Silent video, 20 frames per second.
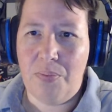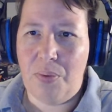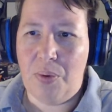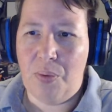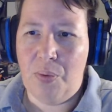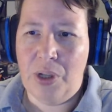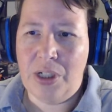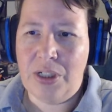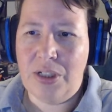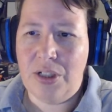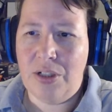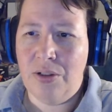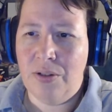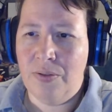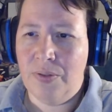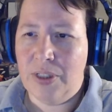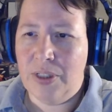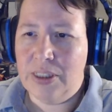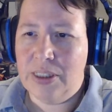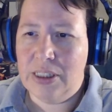went to
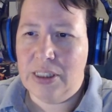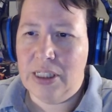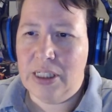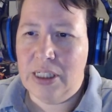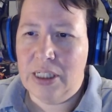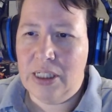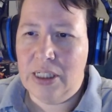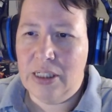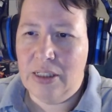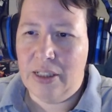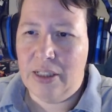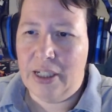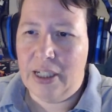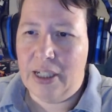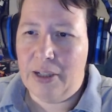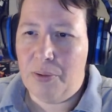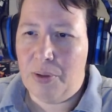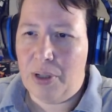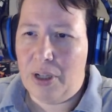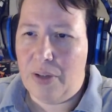university,
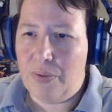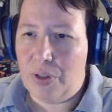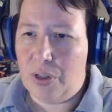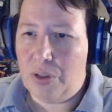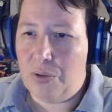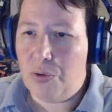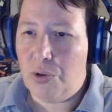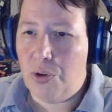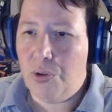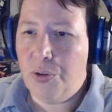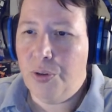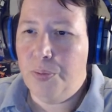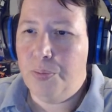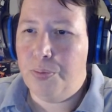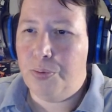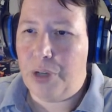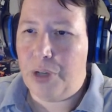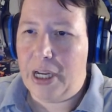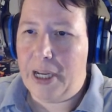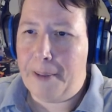like whatever. Chronal
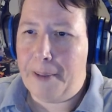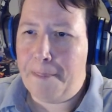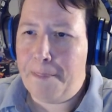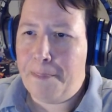break.